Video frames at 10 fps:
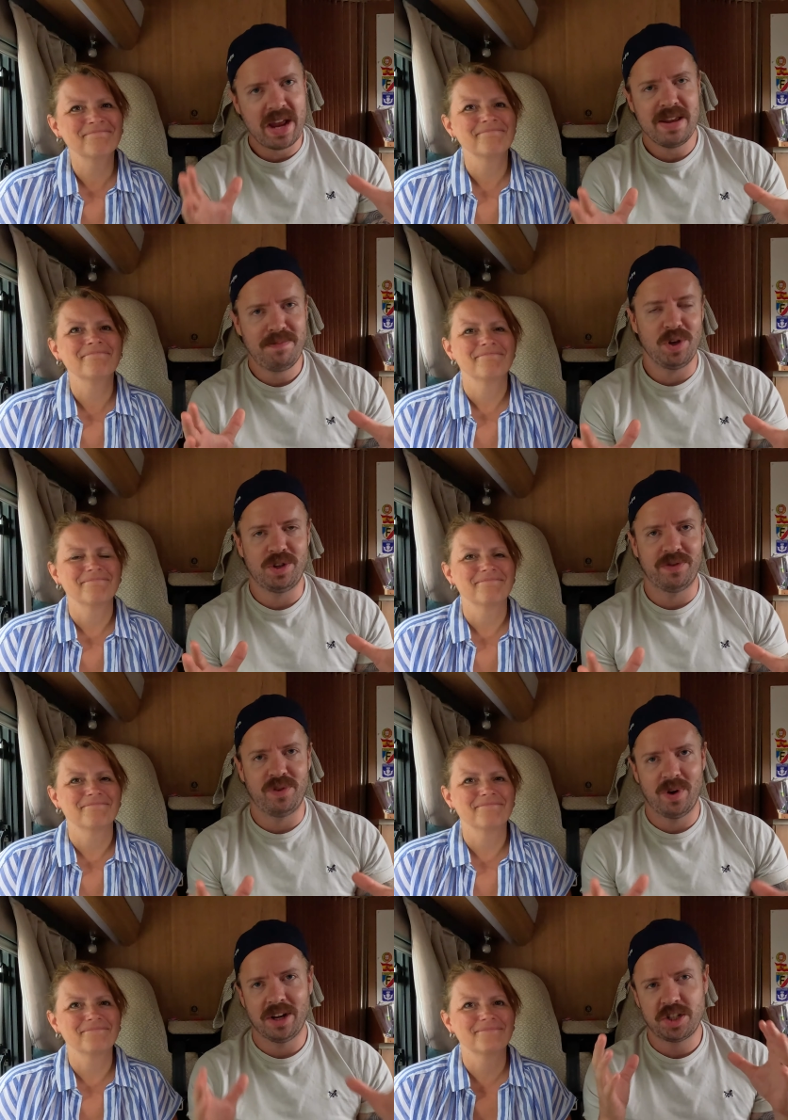Speaker 1: many
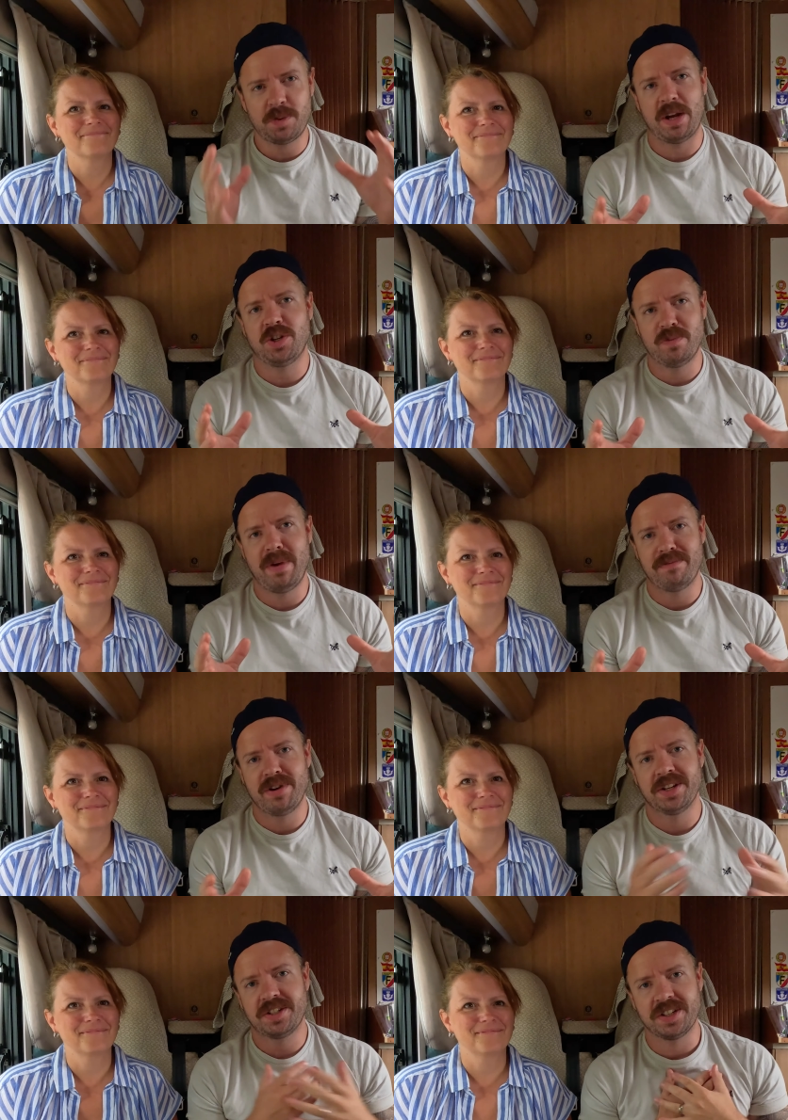beautiful and special
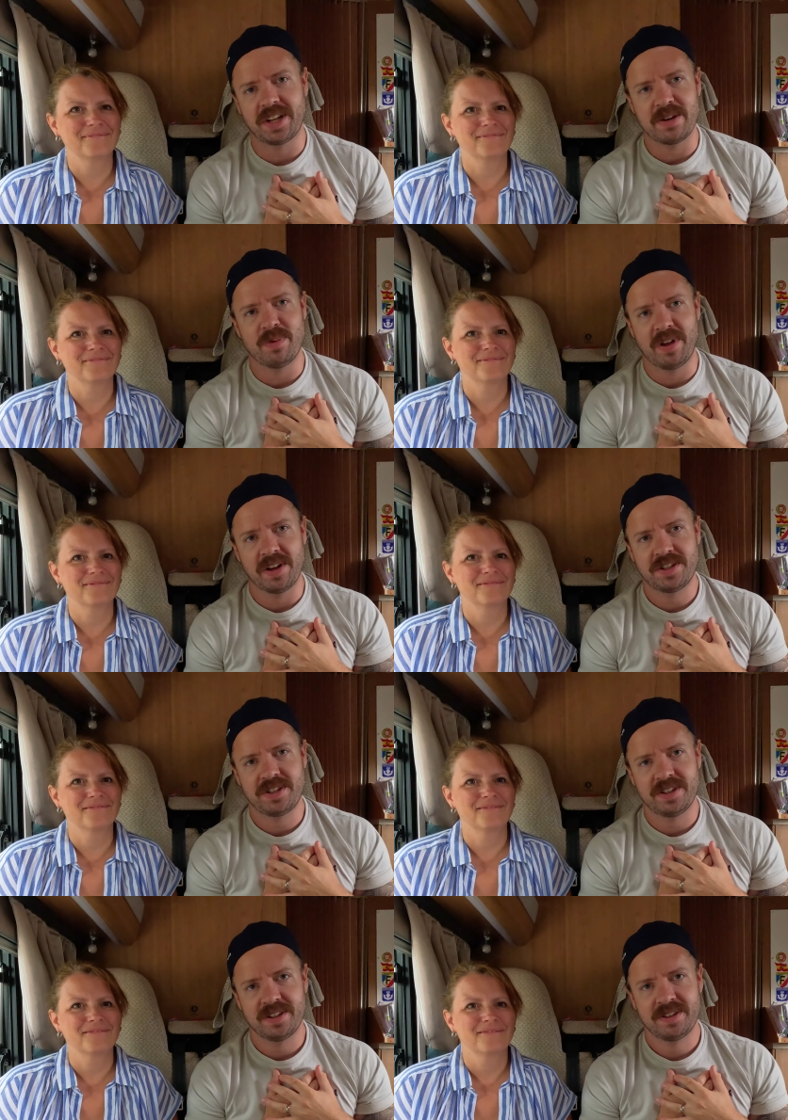memories to take with
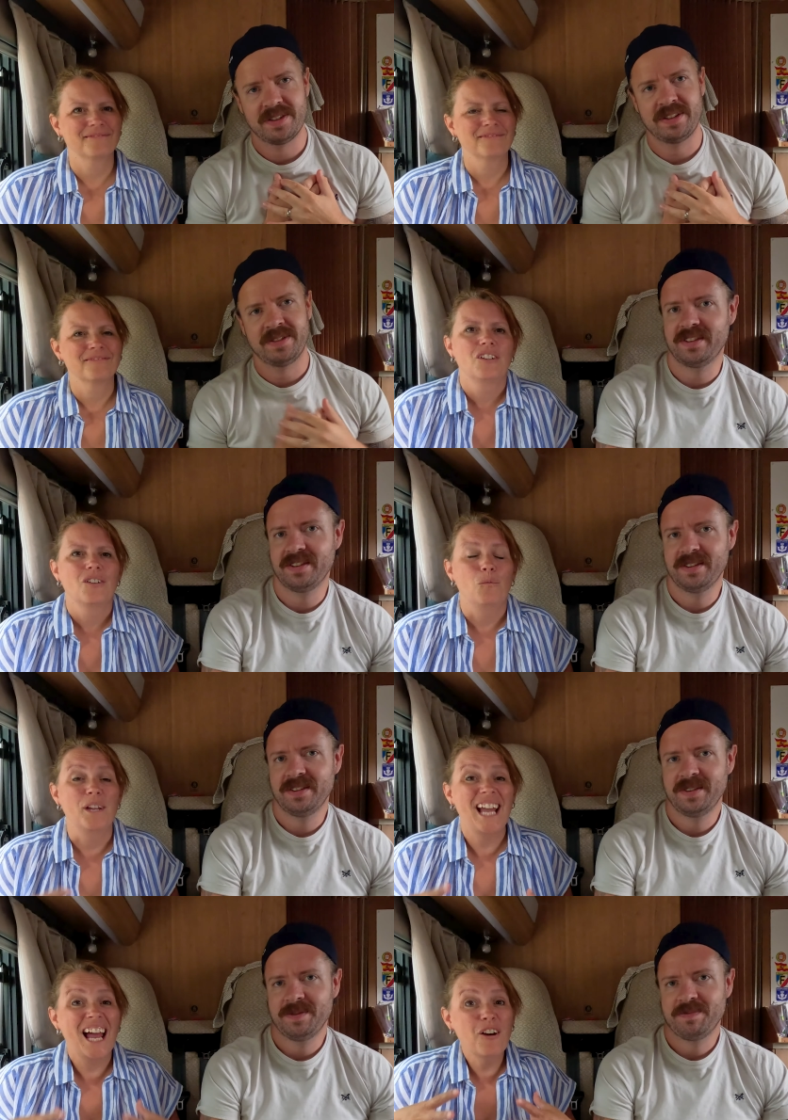us.
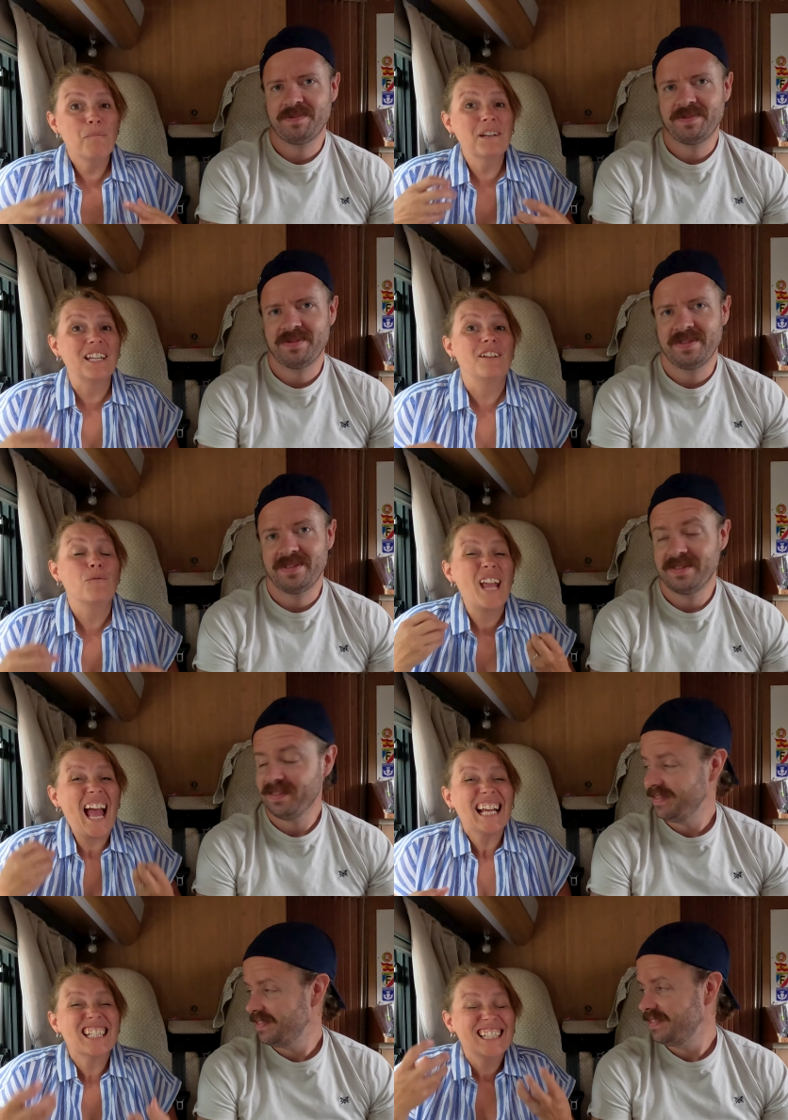
Speaker 2: We cannot believe we
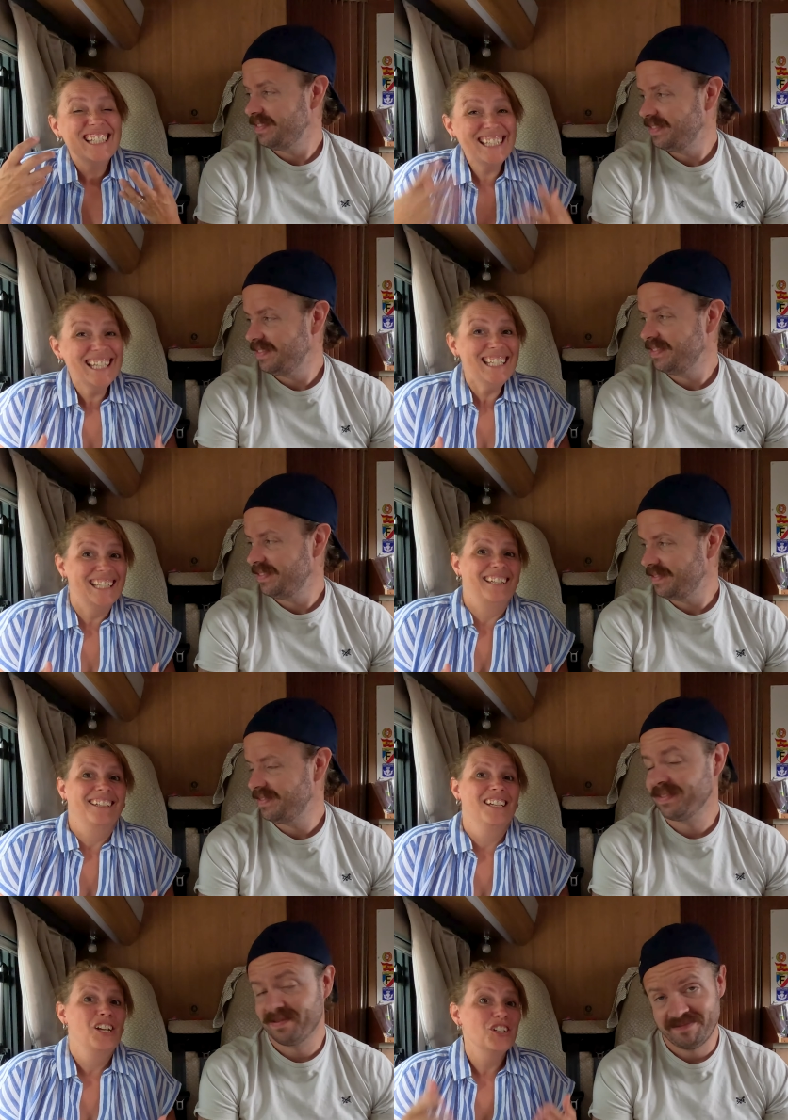actually did it.
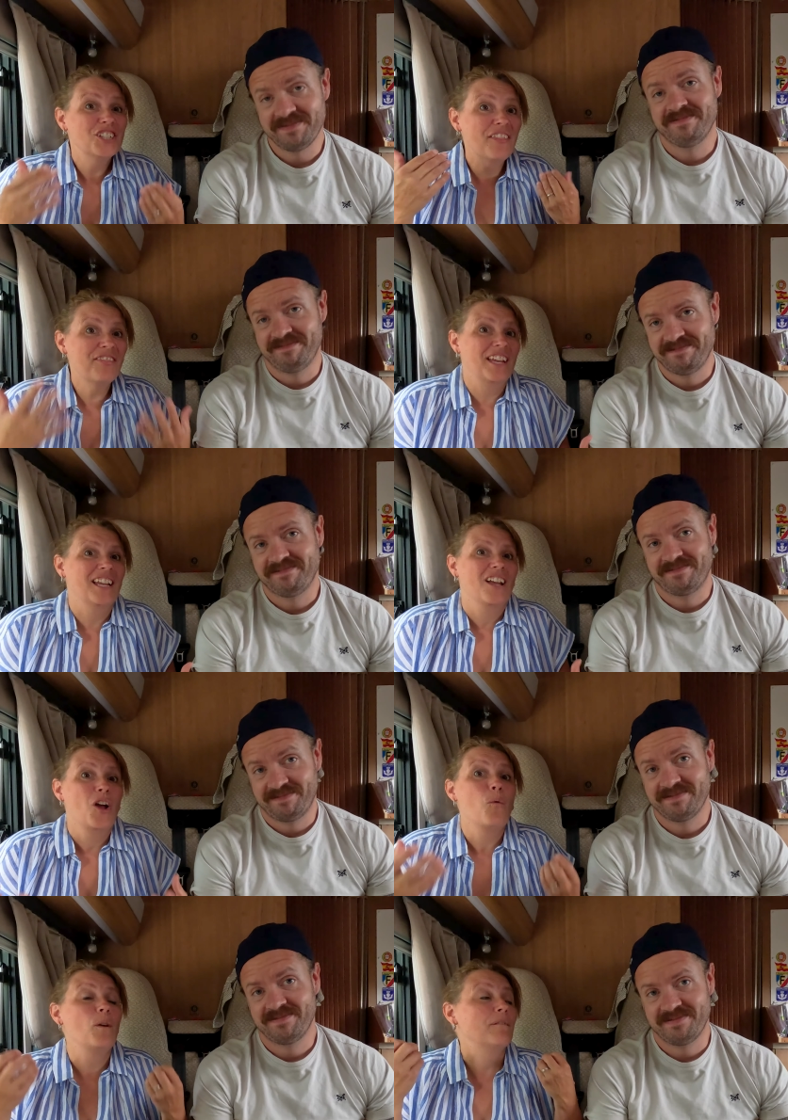To think
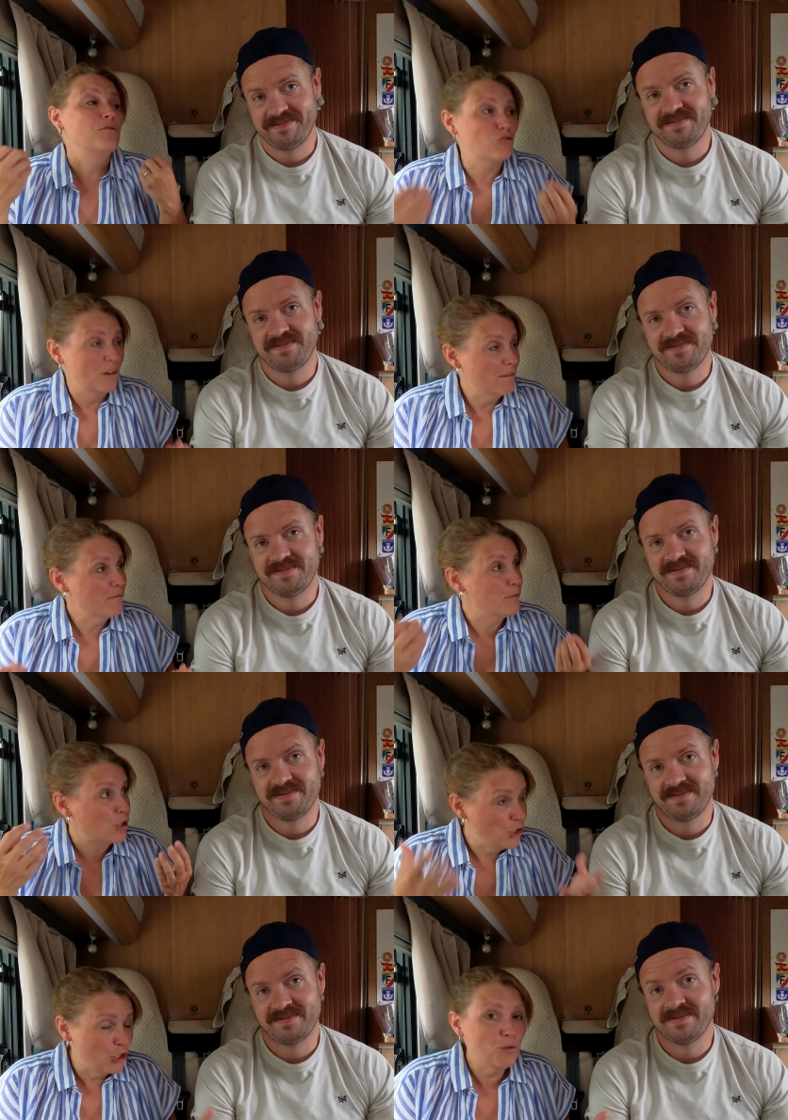we have driven from the
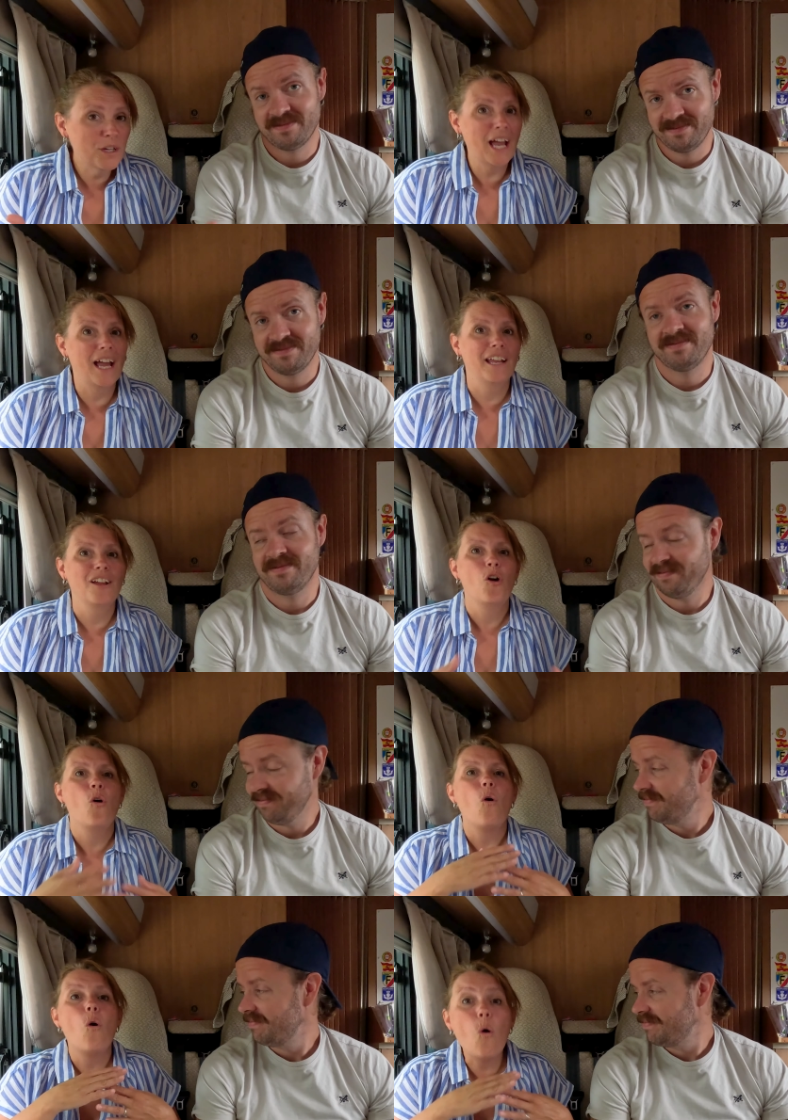UK
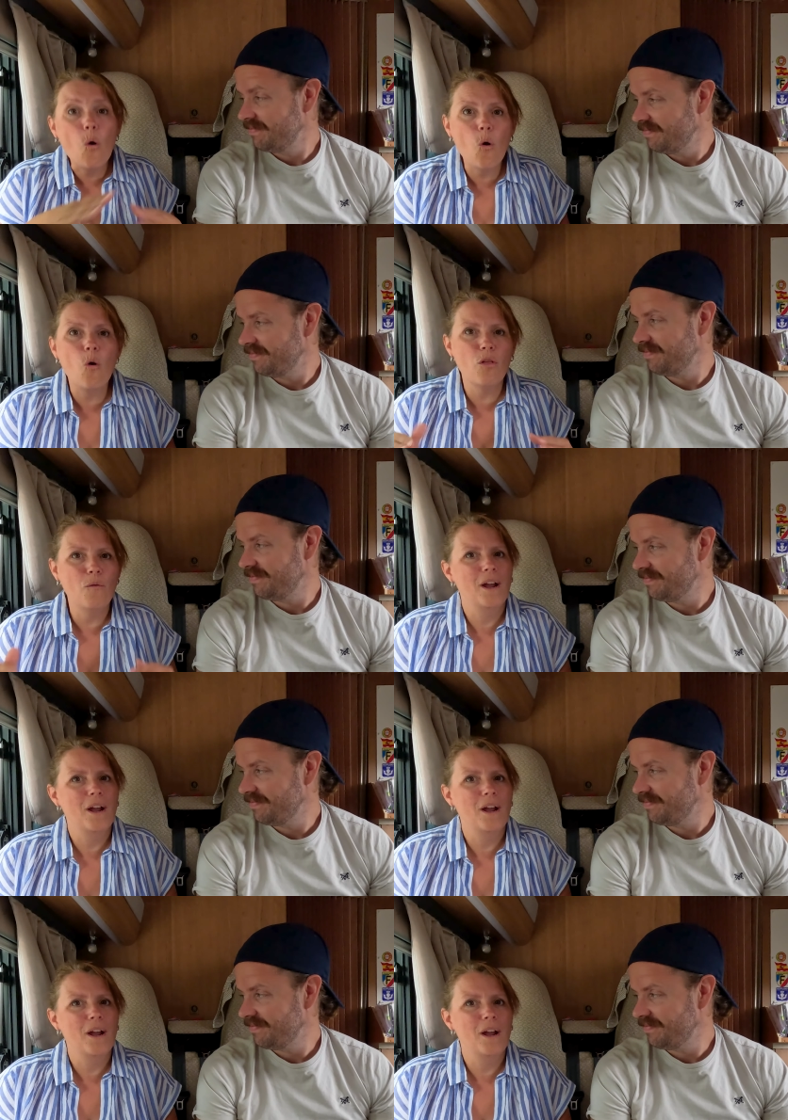all the